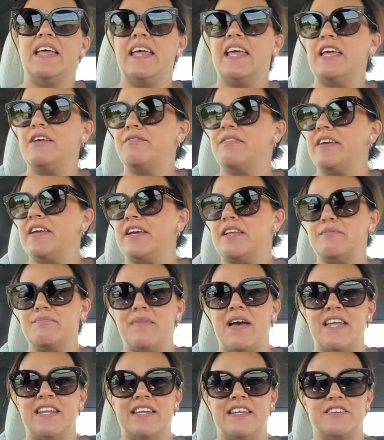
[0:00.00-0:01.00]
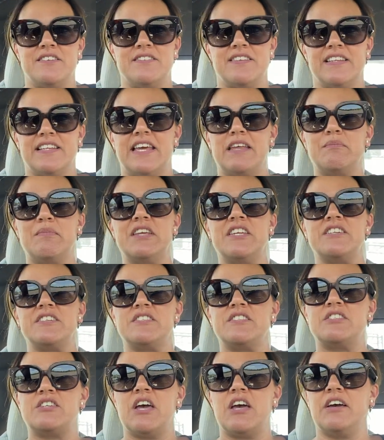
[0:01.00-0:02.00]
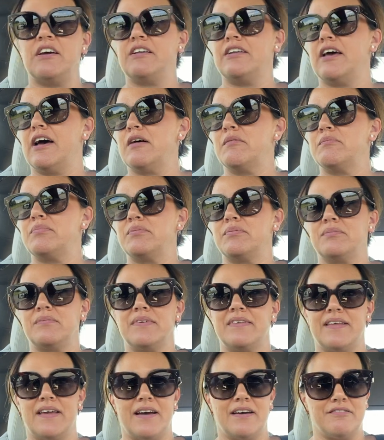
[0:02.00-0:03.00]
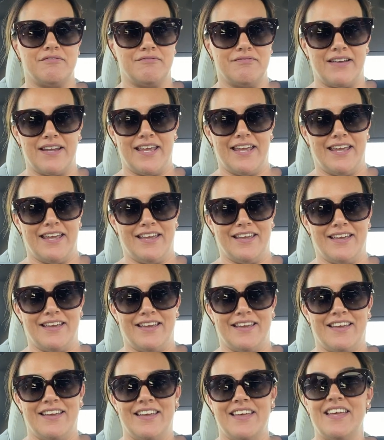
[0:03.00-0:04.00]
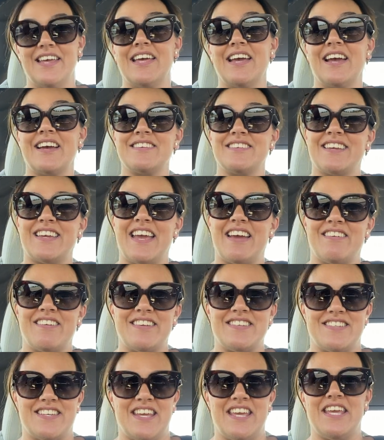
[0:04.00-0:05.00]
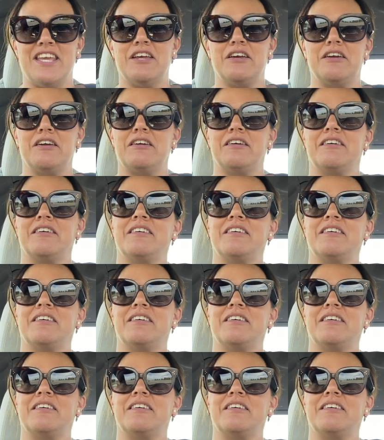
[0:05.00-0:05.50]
if he can manage to let me just turn up without ringing. Because I guarantee you,